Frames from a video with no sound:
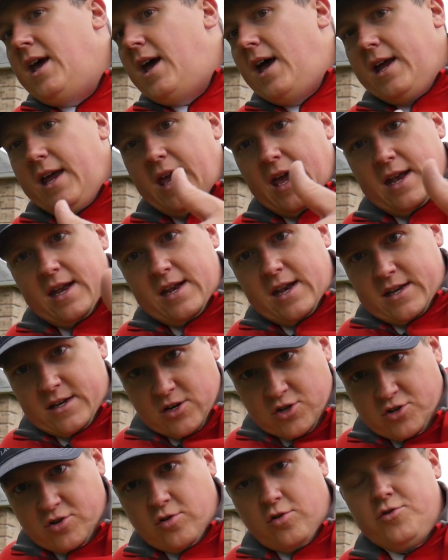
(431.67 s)
again, an
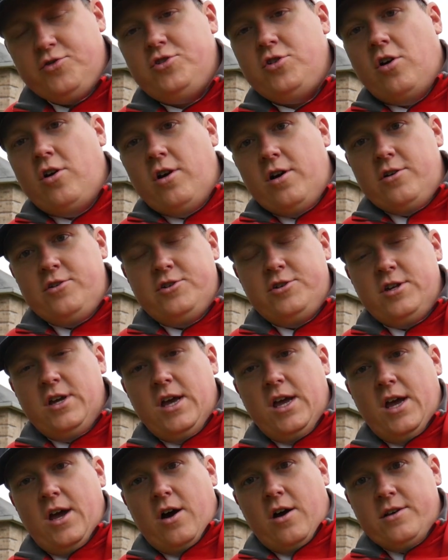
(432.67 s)
additional charge
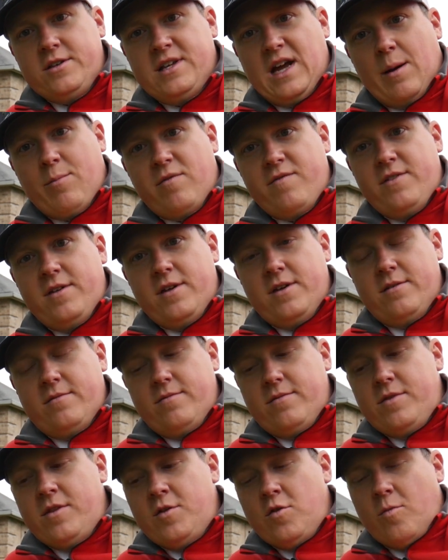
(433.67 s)
on top of
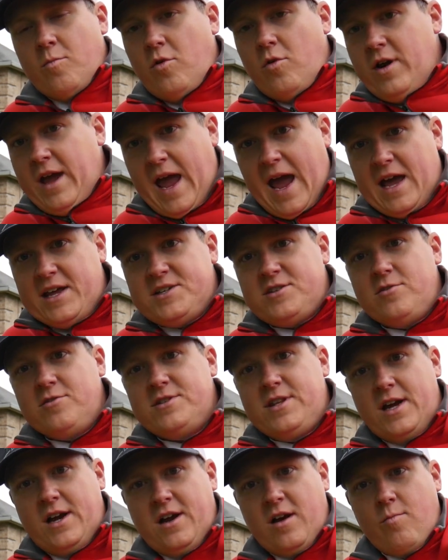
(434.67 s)
the normal
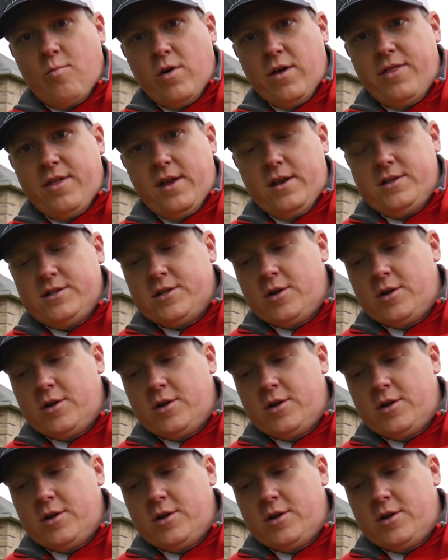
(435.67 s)
casters that come with it.